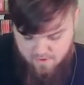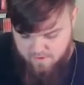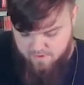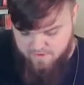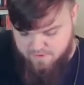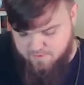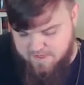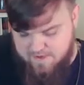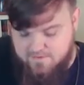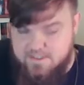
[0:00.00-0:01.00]
So we
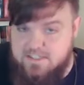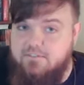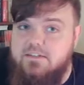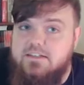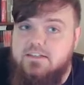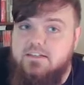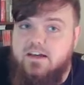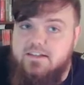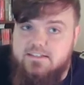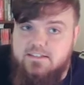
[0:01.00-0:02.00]
have 17,
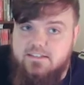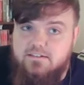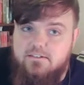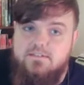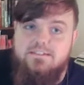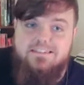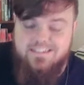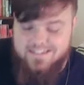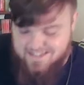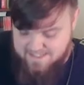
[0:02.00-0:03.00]
19,
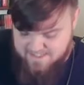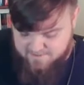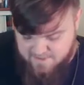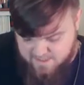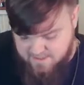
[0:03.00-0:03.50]
16, 17,